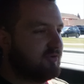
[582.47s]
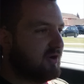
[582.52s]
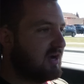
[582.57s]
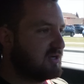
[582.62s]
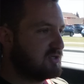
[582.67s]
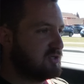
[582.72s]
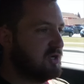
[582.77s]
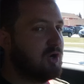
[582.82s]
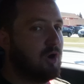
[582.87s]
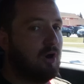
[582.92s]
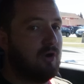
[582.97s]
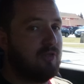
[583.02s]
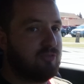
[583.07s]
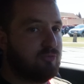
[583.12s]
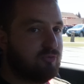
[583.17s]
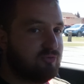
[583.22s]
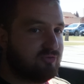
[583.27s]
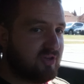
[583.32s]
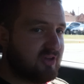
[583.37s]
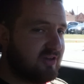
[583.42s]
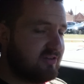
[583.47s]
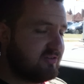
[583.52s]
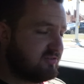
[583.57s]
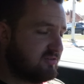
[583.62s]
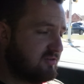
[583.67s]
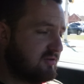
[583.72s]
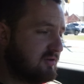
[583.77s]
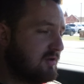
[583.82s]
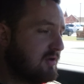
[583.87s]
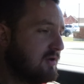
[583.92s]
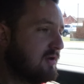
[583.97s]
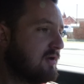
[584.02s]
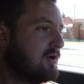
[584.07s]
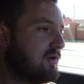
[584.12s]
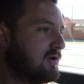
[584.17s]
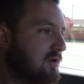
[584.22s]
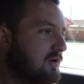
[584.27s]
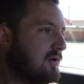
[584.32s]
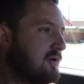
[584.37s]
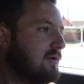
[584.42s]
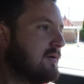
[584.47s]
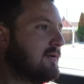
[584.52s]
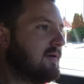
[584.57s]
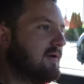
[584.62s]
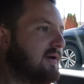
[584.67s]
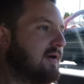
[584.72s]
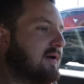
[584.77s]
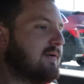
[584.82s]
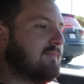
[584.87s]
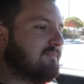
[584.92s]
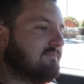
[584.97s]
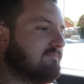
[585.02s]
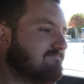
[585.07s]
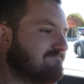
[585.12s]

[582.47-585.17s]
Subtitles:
You're actually a car enthusiast. And